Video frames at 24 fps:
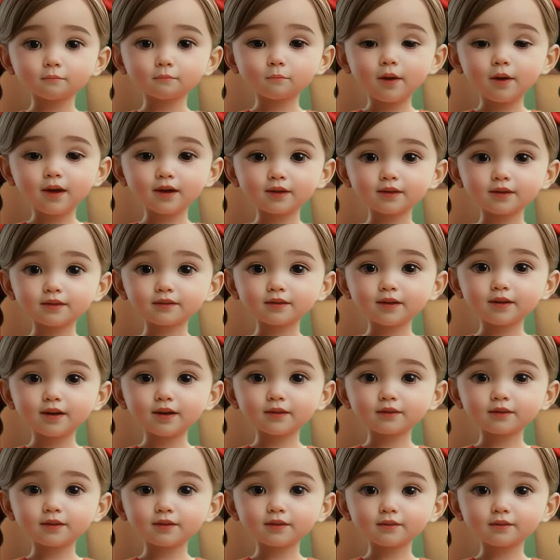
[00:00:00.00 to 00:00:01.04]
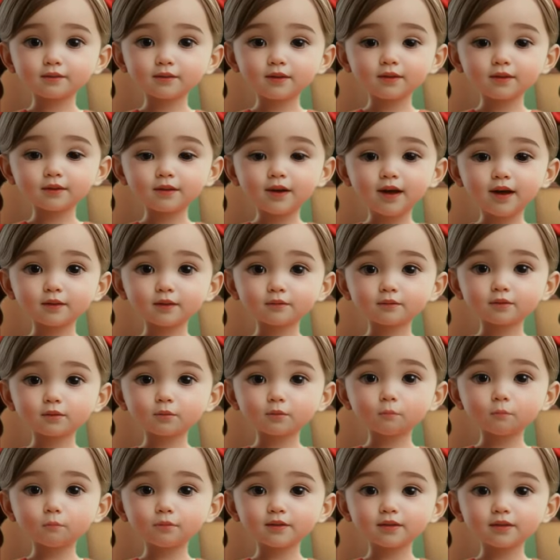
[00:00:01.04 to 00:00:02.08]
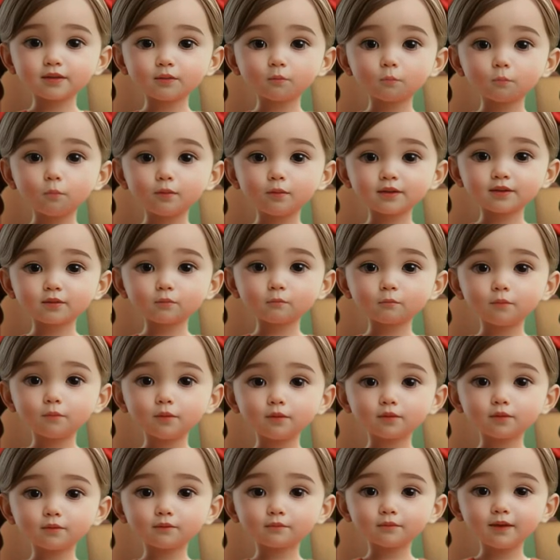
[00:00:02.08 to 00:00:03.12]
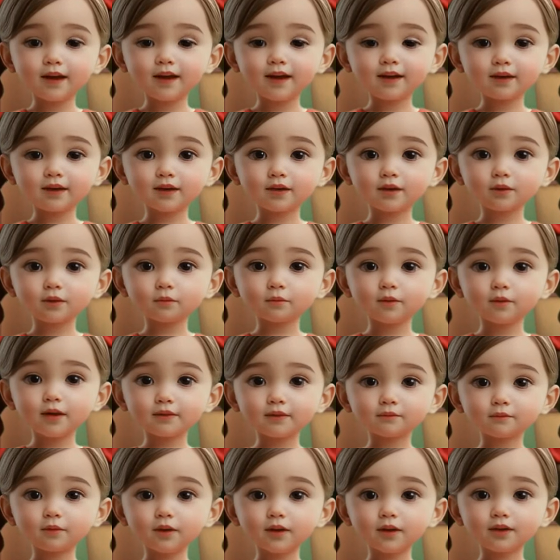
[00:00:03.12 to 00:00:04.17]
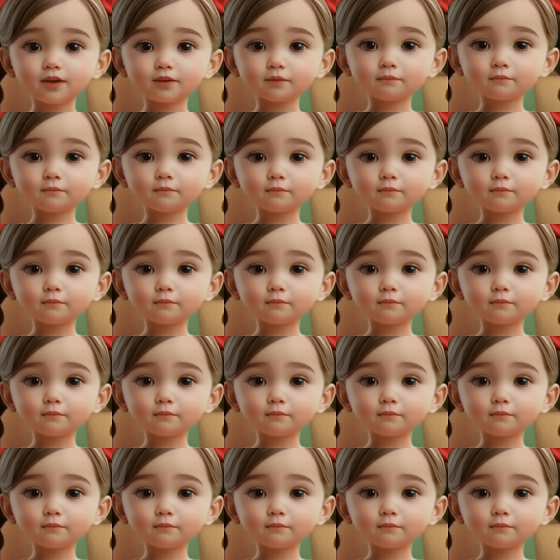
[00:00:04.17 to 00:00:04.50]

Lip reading: Write a sentence that tells your reader what you wrote about in your essay.